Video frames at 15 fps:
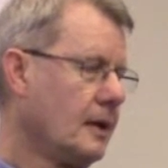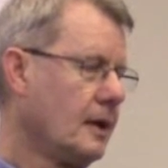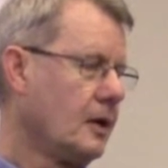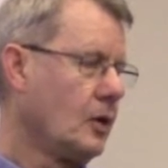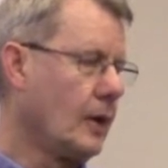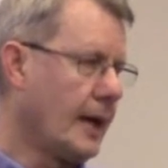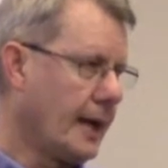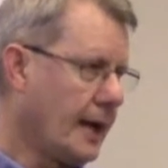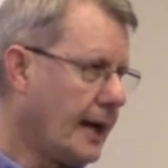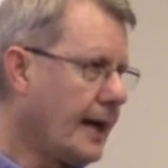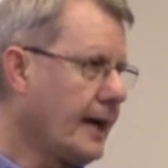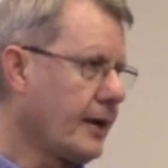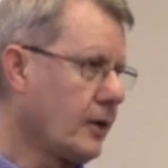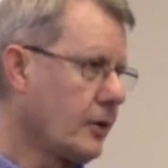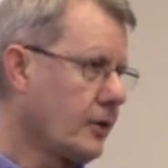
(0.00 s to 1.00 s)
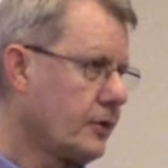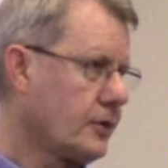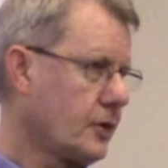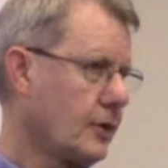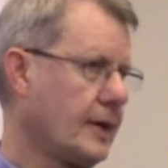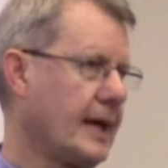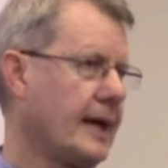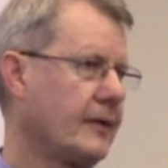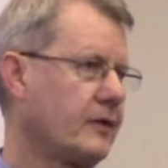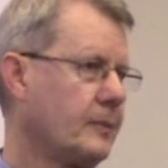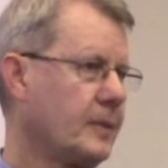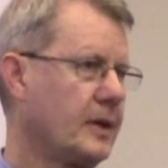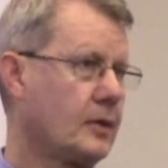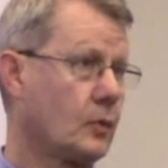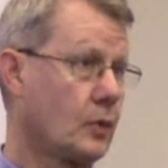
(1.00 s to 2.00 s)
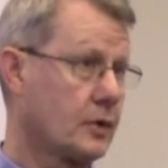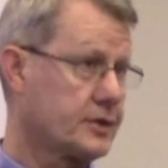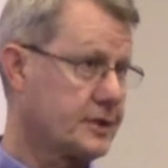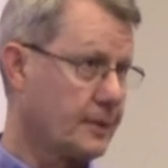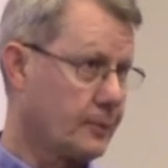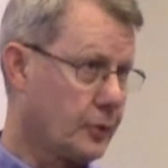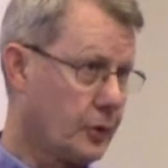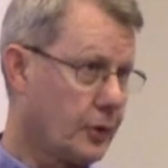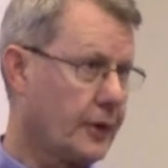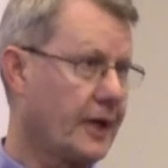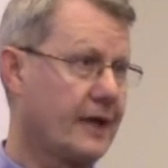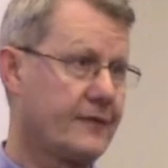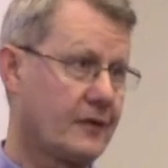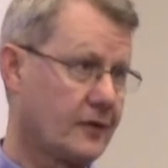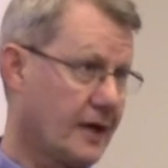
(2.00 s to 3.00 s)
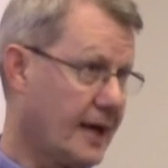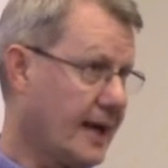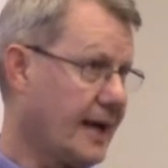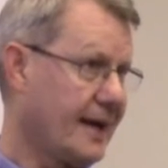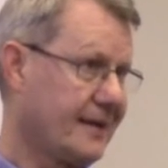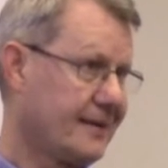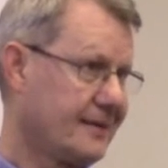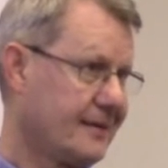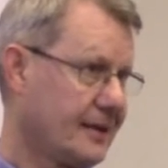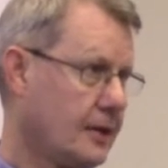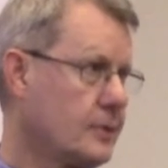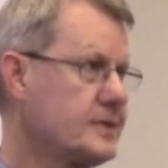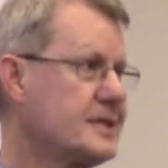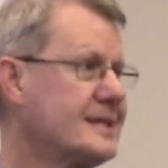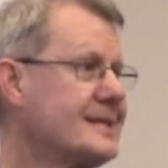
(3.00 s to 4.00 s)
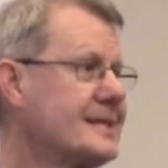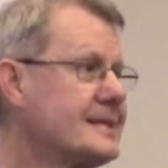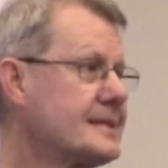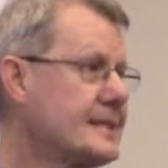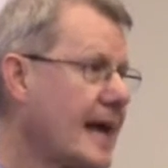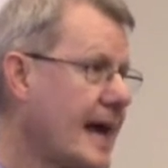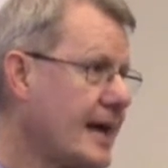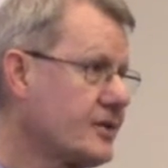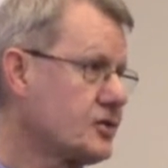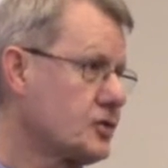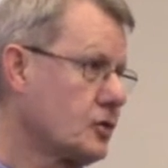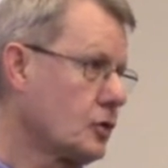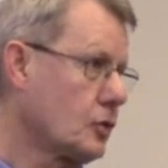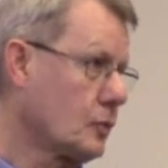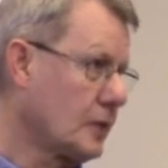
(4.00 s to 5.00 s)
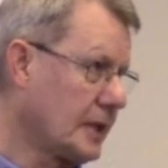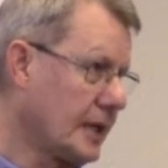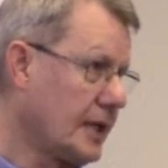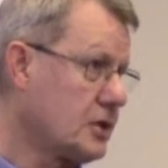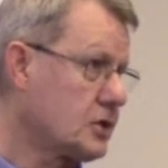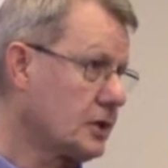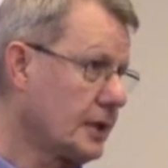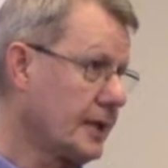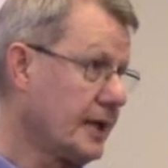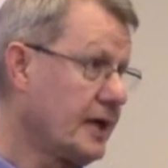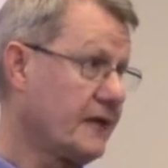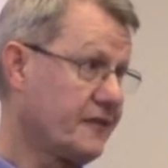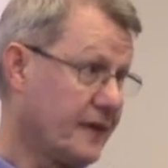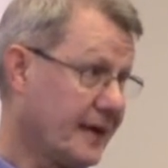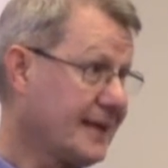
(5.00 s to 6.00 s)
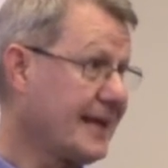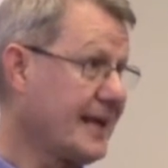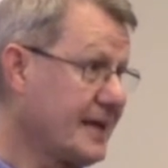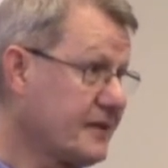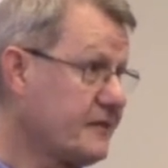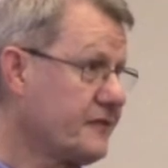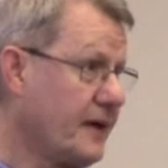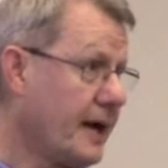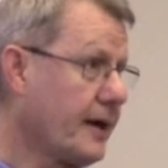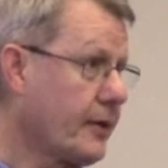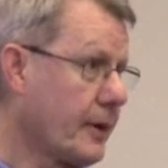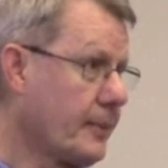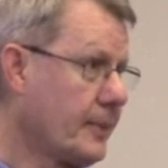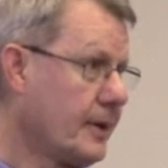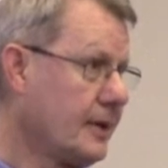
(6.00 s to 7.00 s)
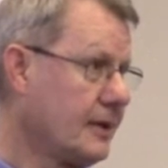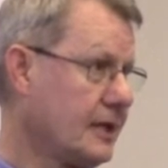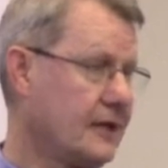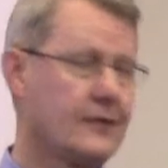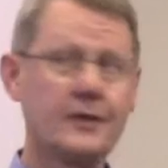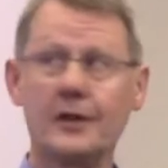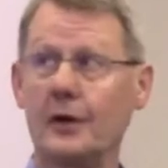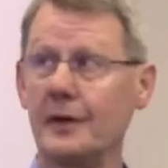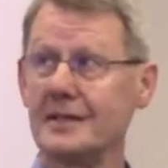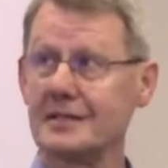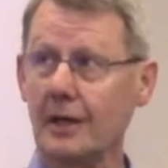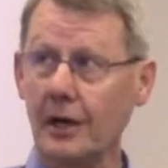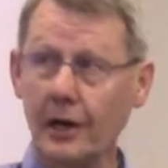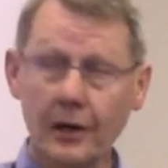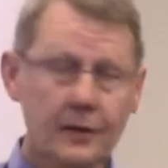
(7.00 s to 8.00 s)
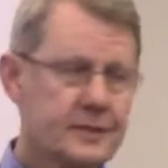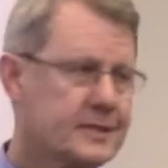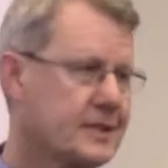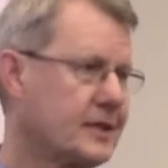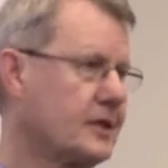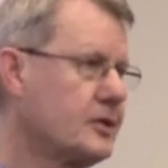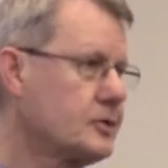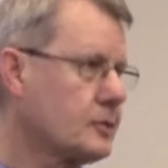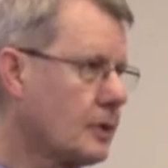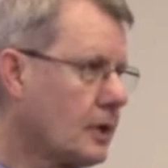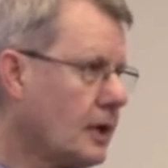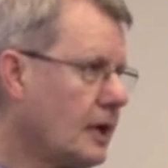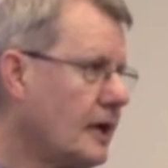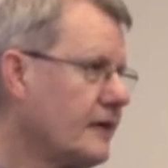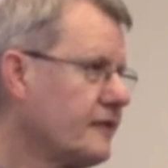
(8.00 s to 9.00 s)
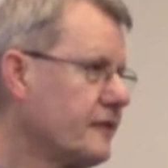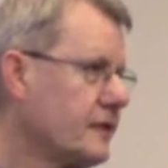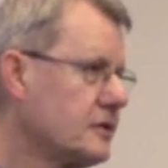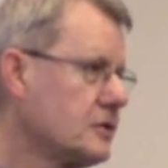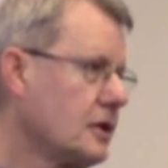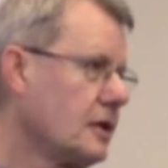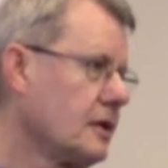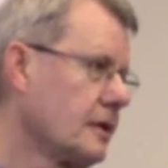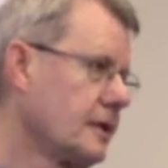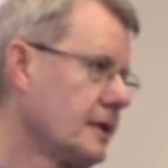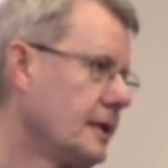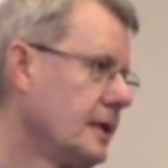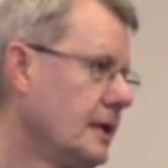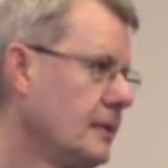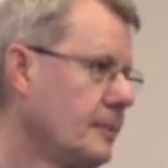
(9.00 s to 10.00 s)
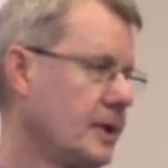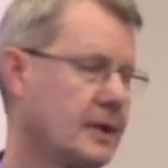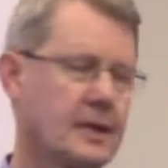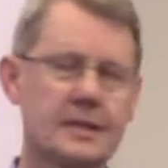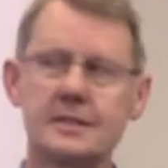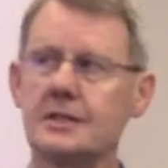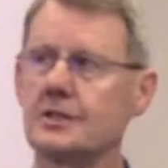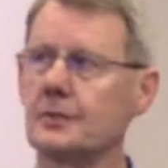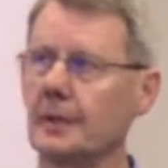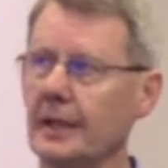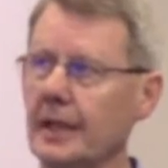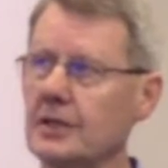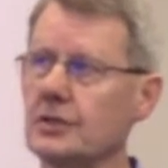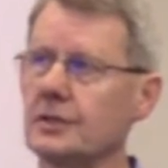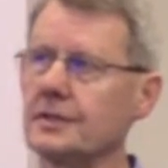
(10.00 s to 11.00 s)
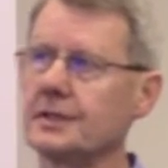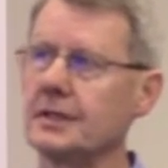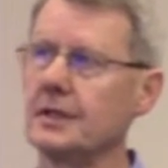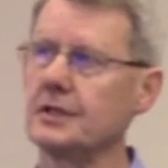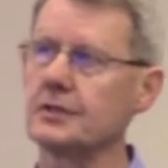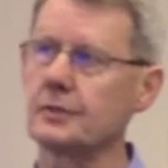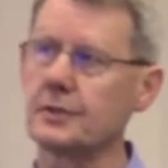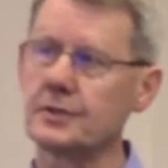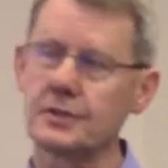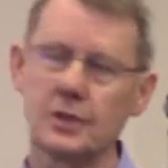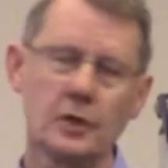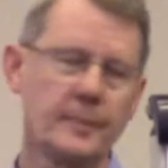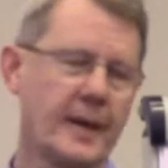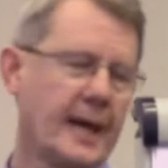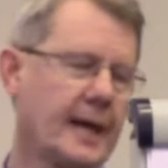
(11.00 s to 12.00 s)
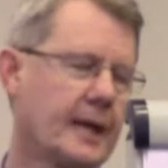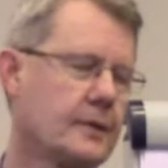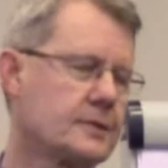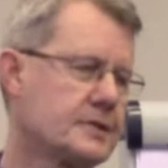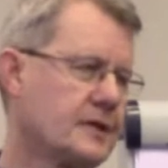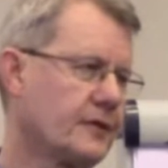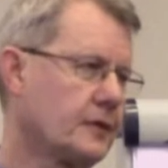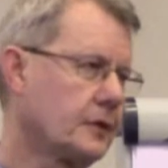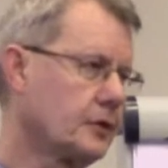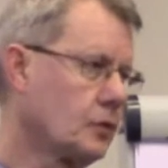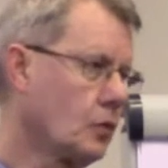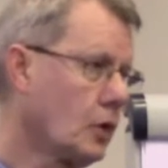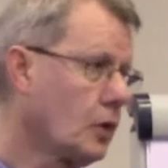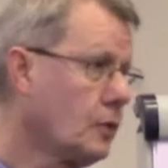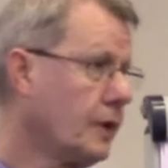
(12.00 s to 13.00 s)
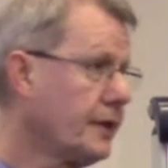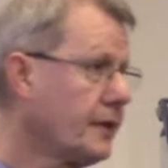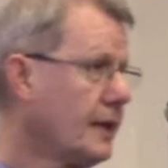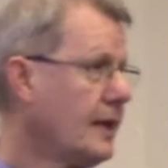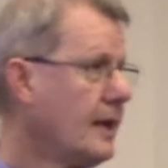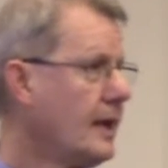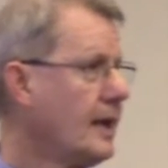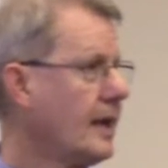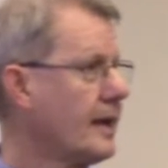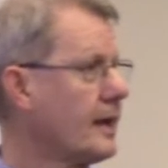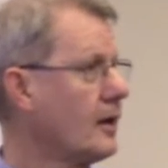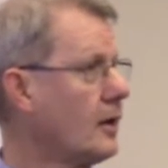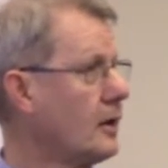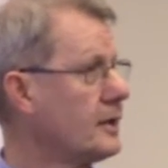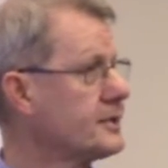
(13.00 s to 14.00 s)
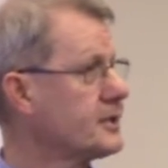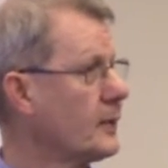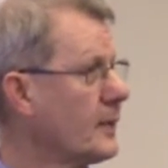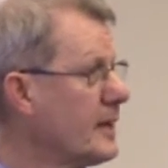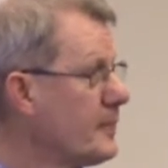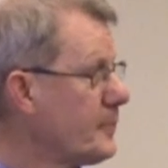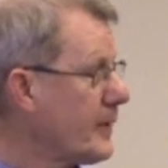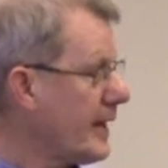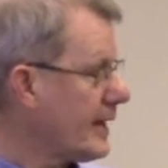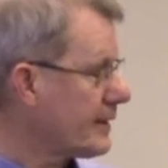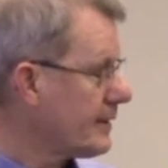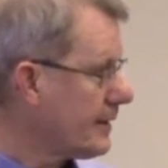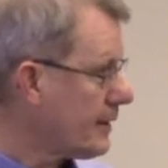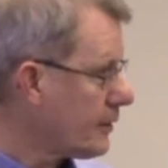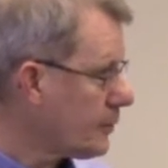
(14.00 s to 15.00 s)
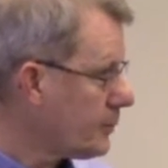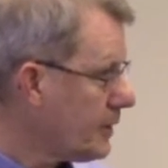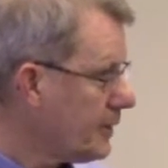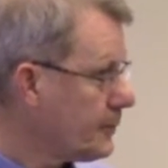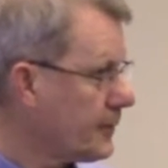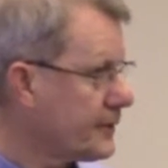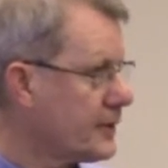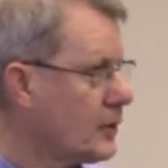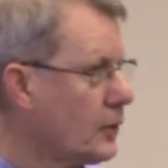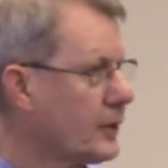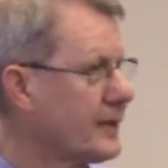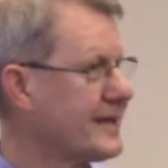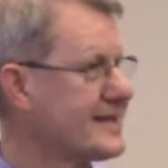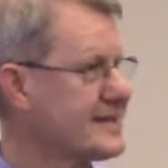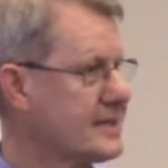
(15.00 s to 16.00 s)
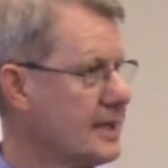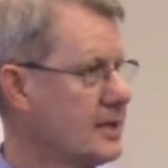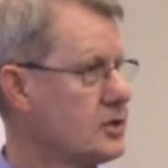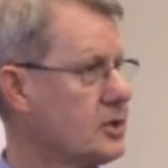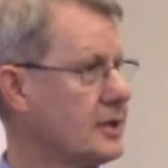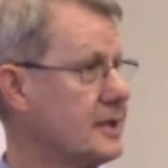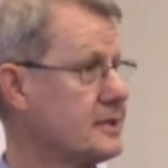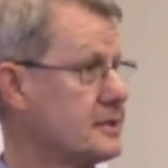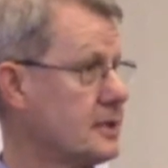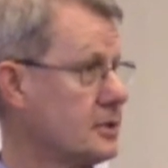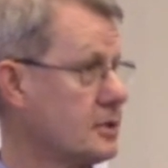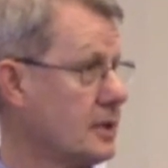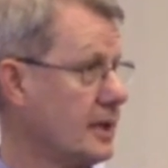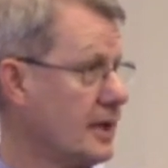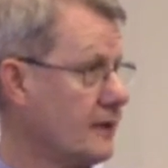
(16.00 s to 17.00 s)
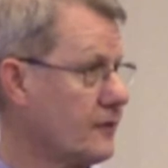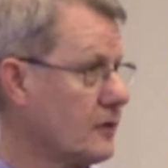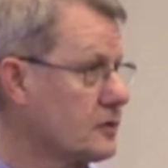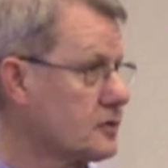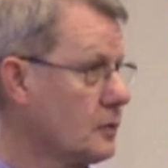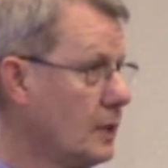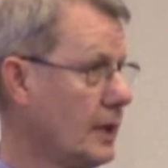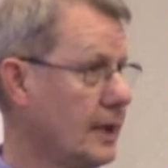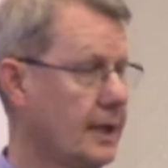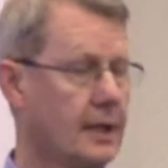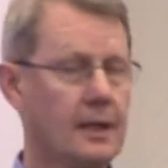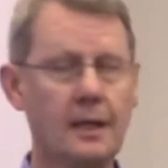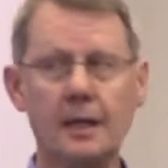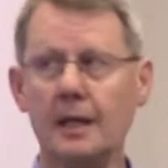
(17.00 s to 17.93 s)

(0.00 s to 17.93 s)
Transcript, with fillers: who I hired, turned out to be the worst employee I've ever had. He was a disaster relationally, and I finally had to fire him, even though his hard skills were off the chart because his relational skills were so bad, he was difficult to work with, and he also impacted other people in the organization in such an adverse way.